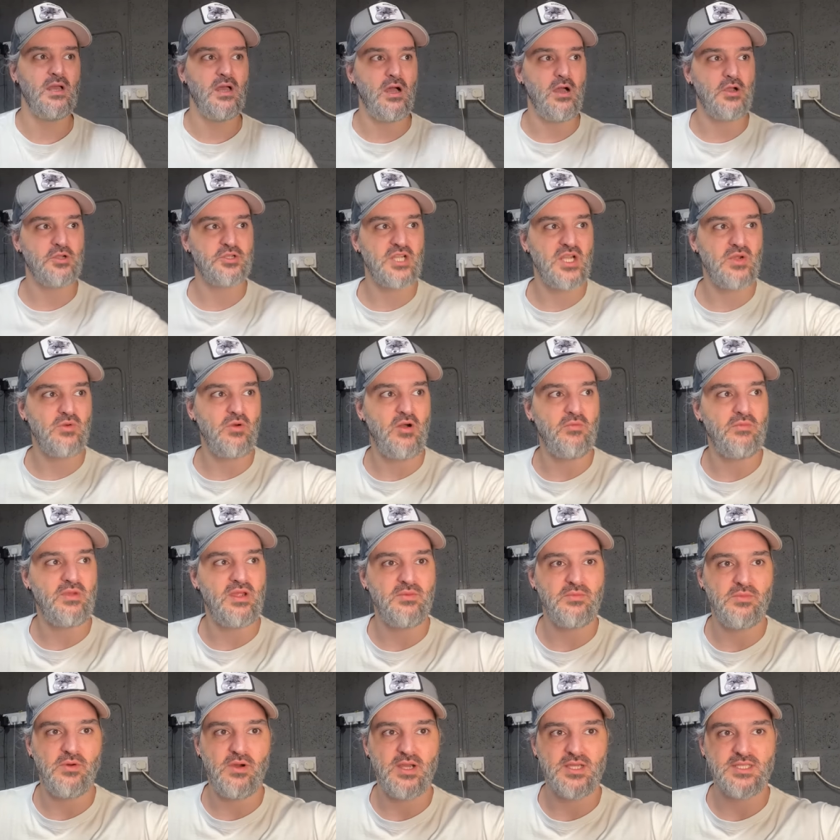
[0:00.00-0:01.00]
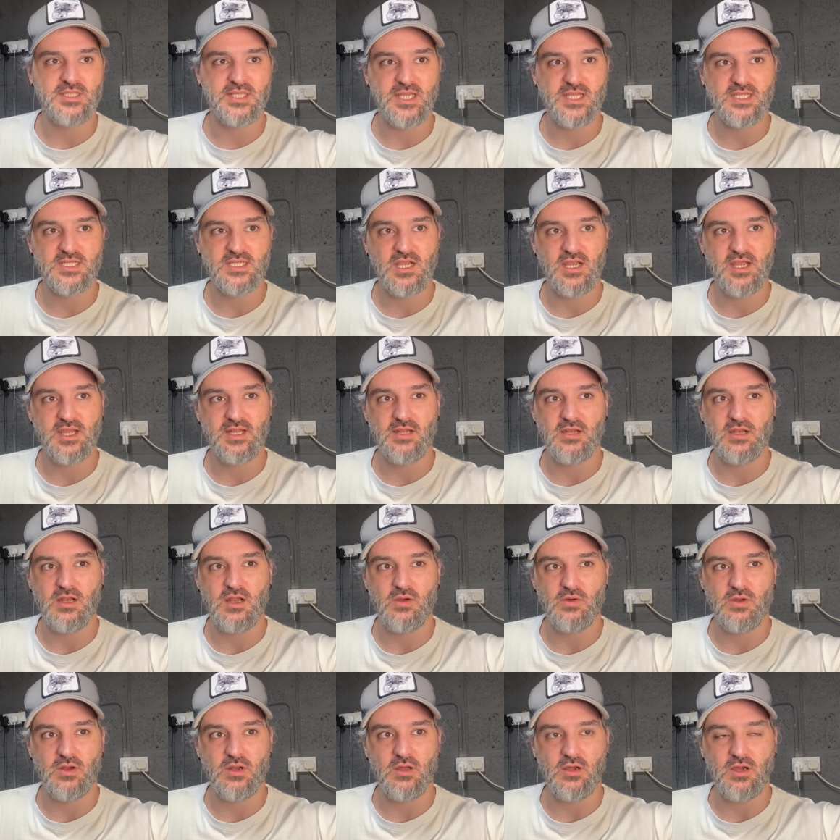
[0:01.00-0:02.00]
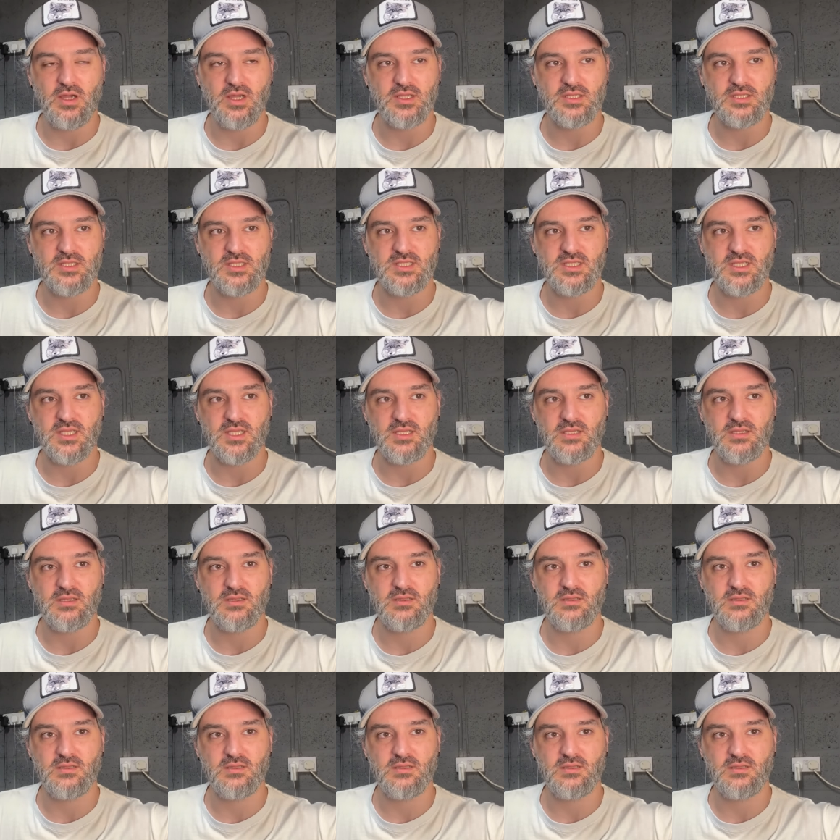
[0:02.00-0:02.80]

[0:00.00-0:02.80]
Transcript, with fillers: I'll show you what I mean by it's easier in a lower light to see.